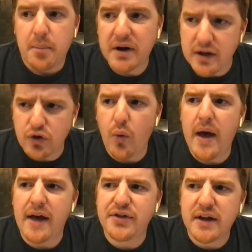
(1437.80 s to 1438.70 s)
But either
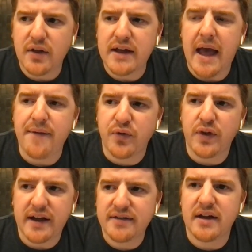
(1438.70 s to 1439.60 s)
way, I think like
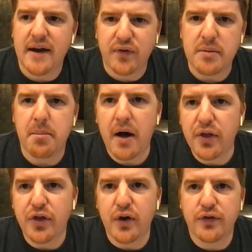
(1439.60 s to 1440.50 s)
I said, every
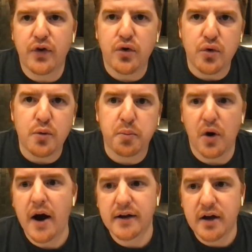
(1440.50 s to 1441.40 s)
month there's a new
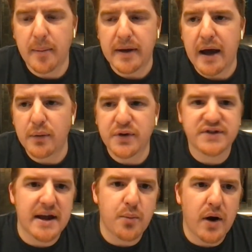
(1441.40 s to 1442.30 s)
product coming out, the
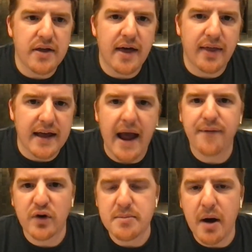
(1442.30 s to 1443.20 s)
same way that like
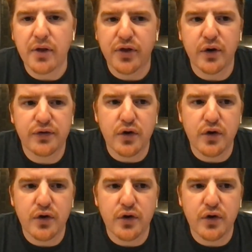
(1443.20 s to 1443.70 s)
every month there's a